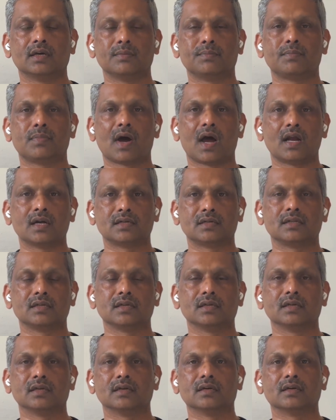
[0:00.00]
part
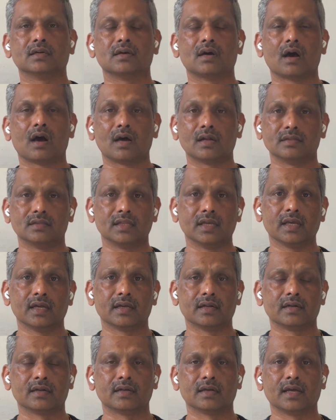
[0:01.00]
are
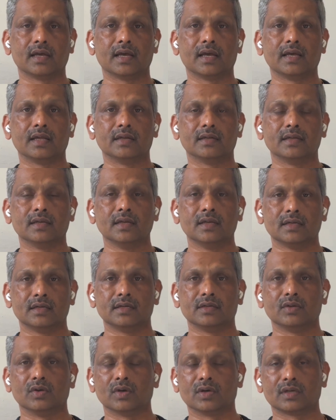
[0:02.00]
there. And
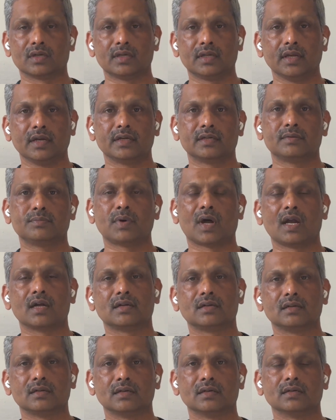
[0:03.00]
your kit
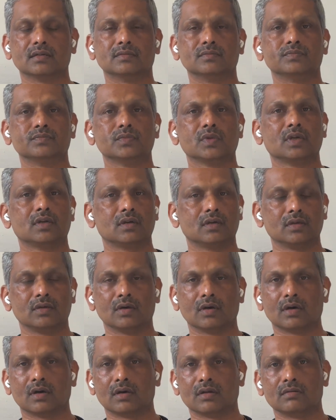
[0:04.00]
partner,
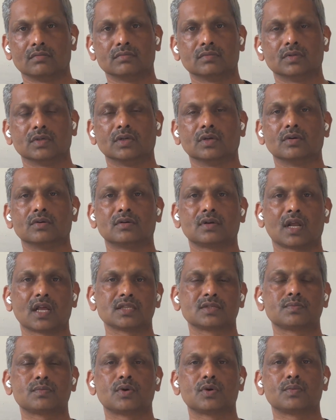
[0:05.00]
your
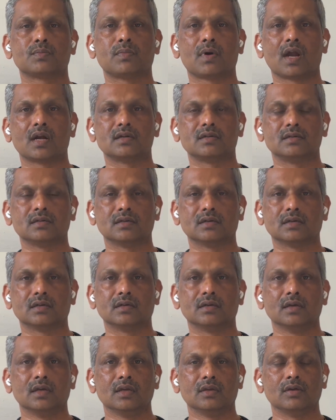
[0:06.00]
transport partner,
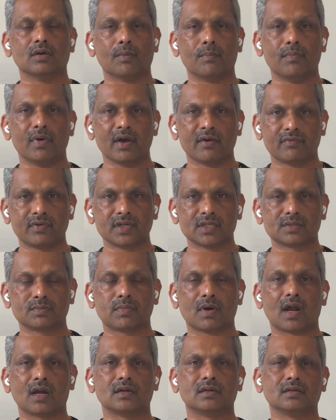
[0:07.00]
your beverage
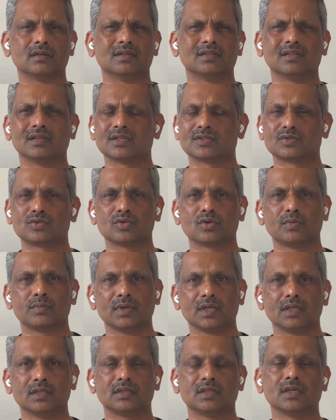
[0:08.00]
partner. There are so
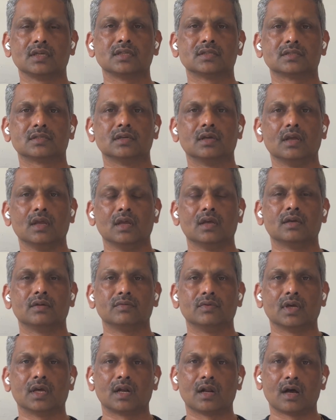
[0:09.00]
many things
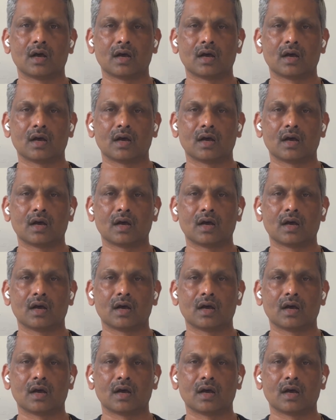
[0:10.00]
where